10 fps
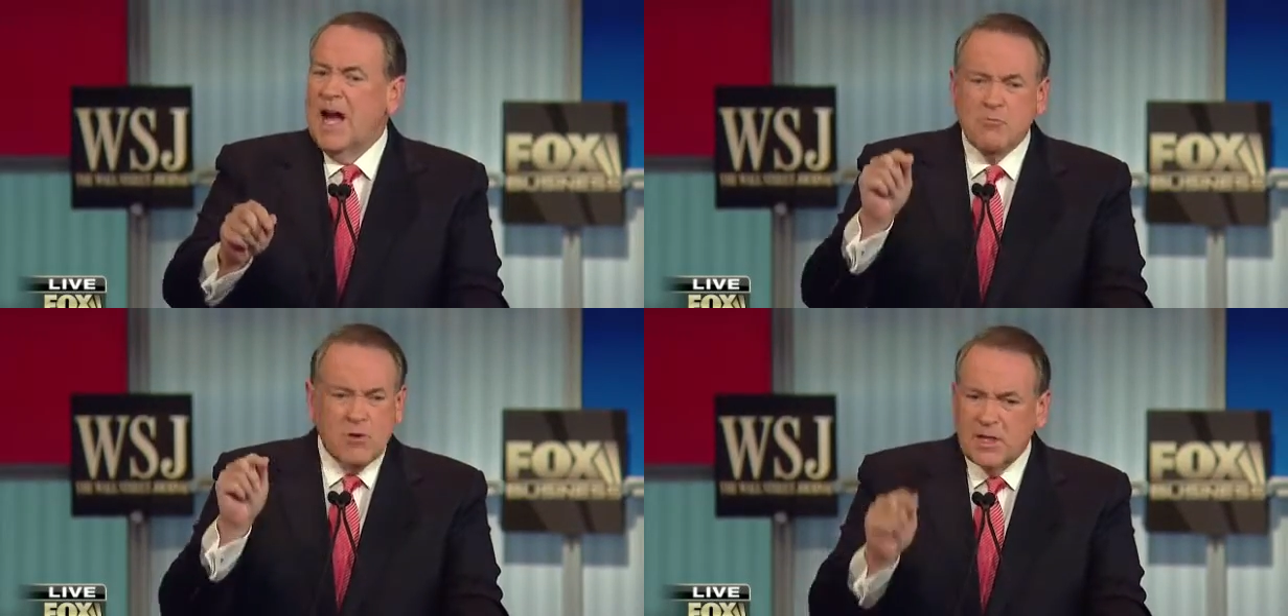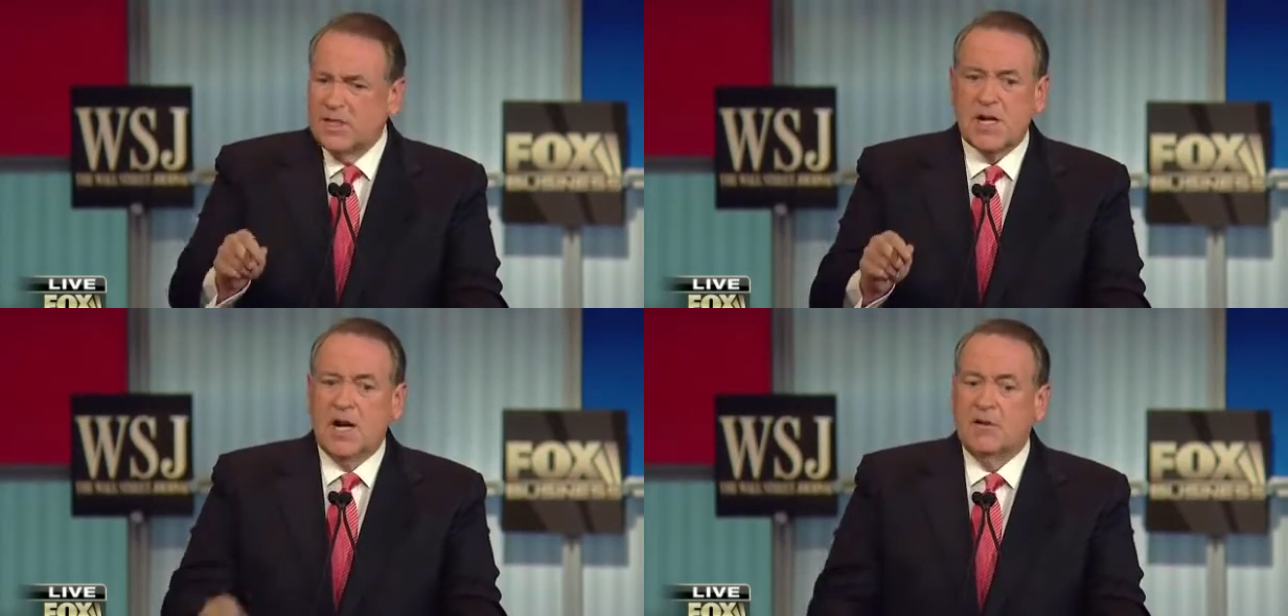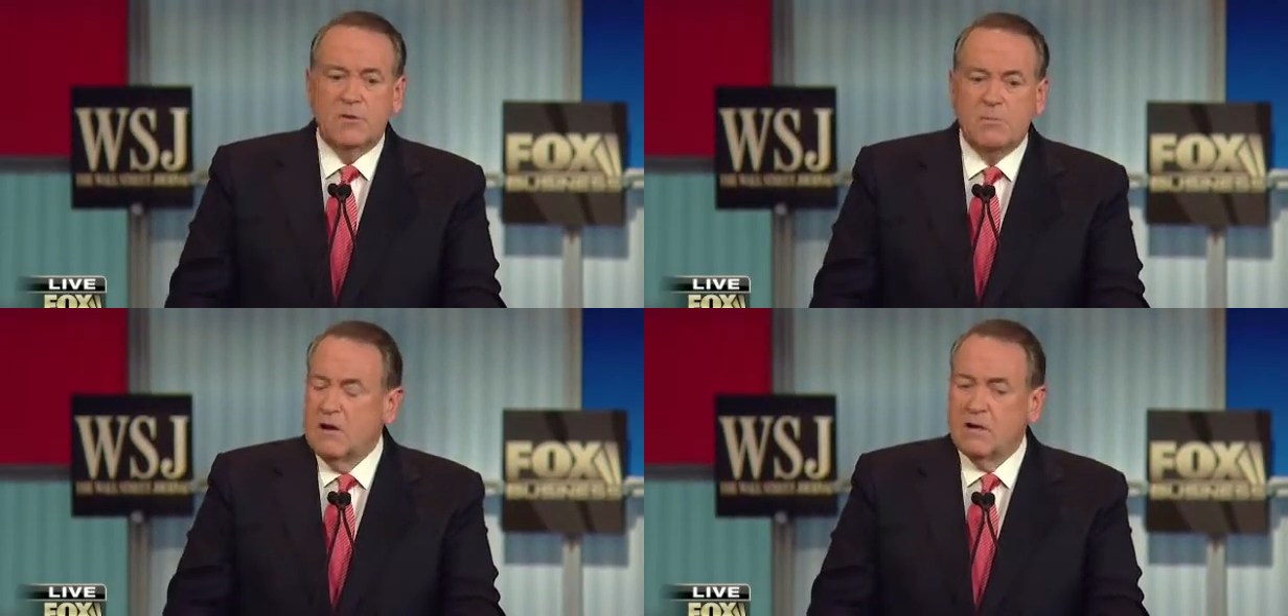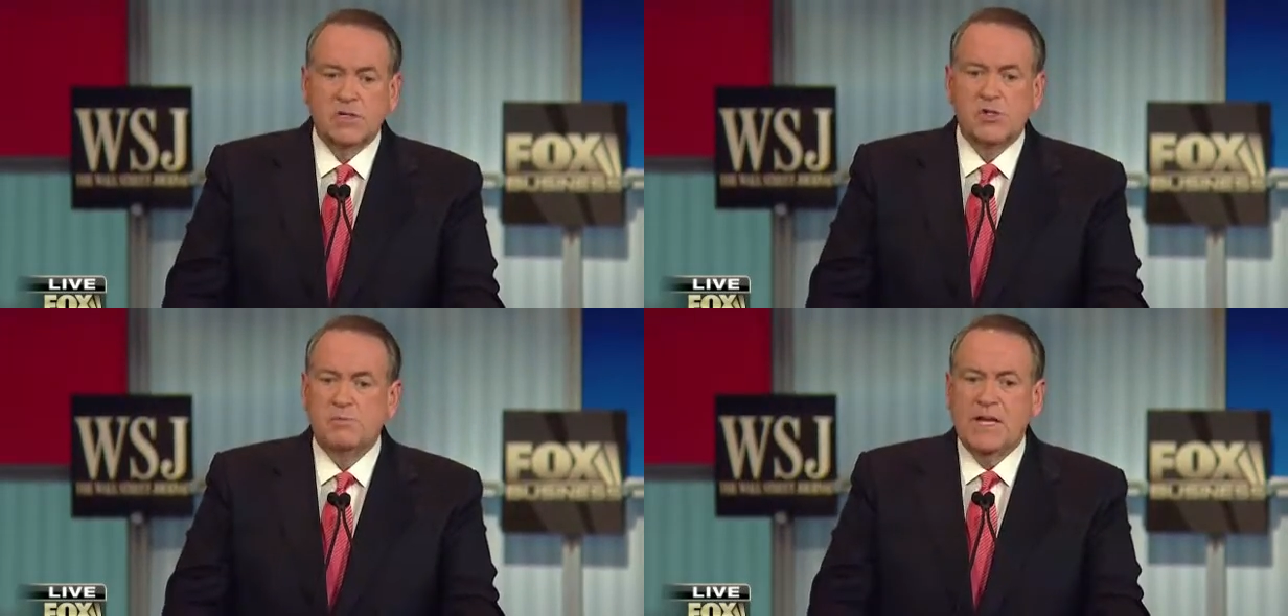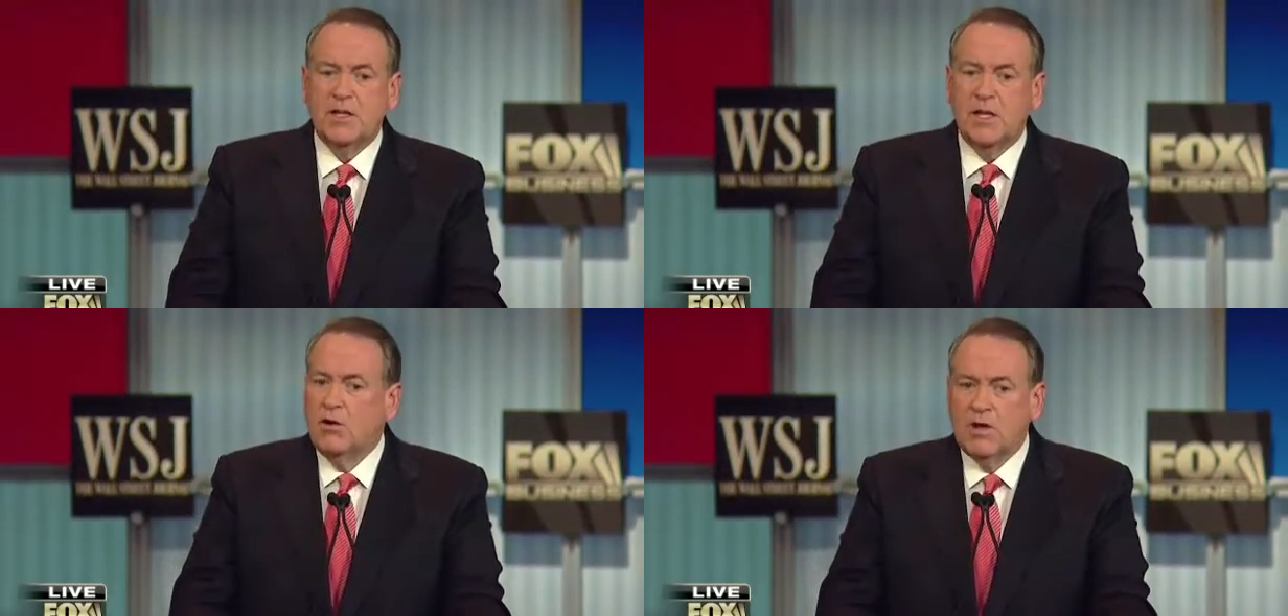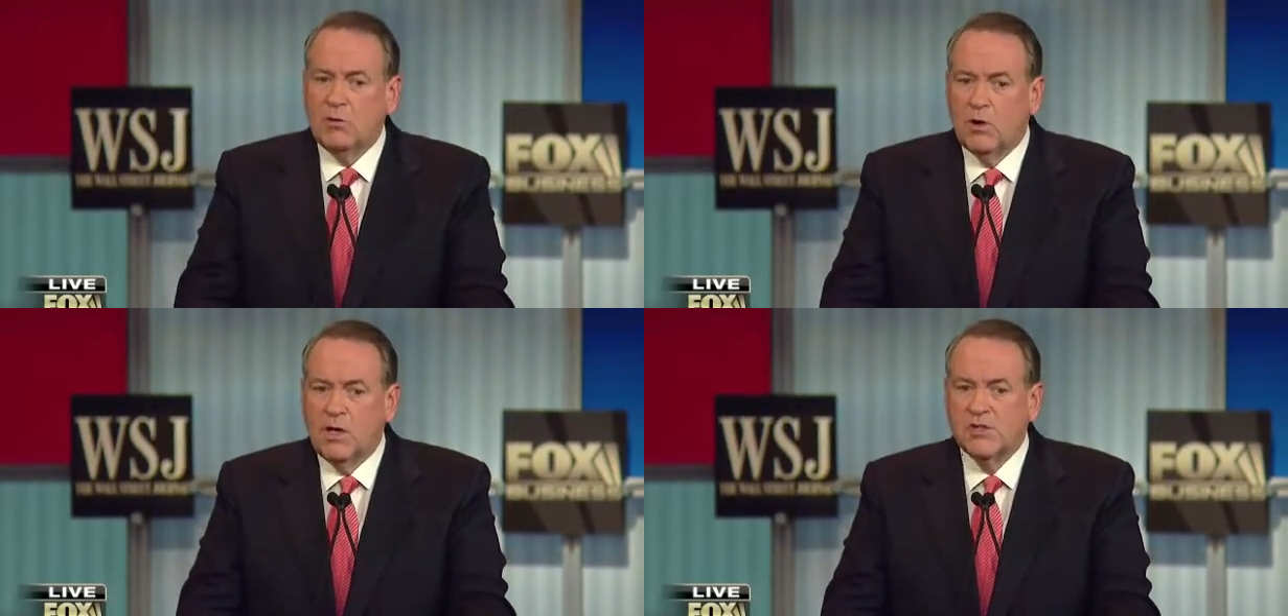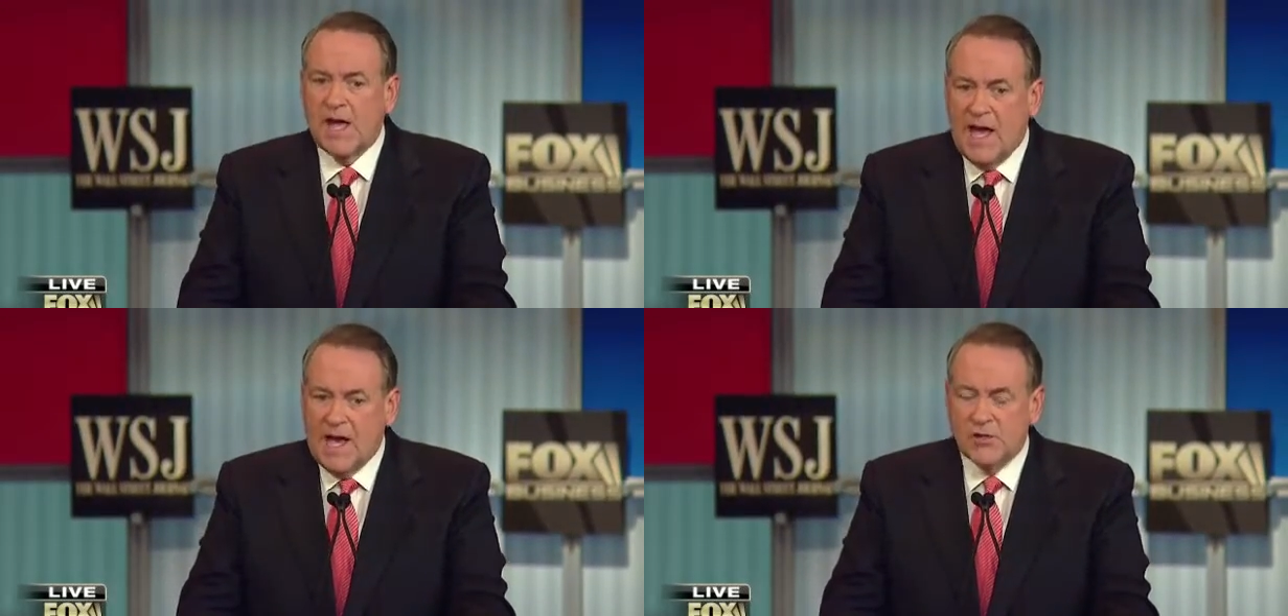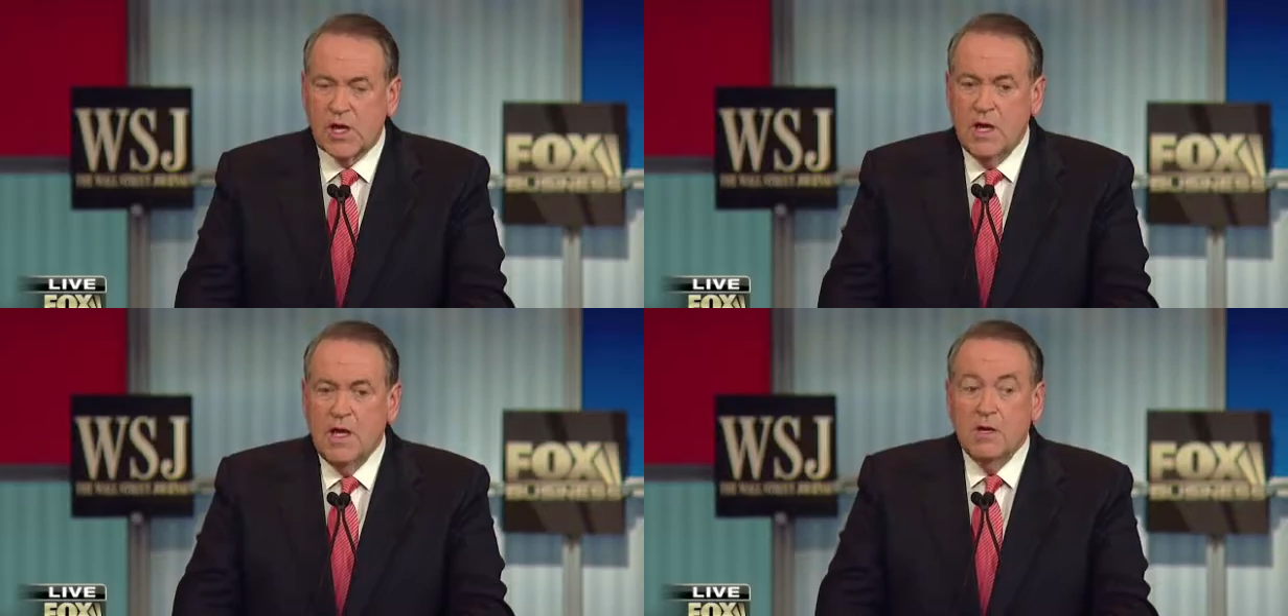I'm really tired of Americans being the only ones asked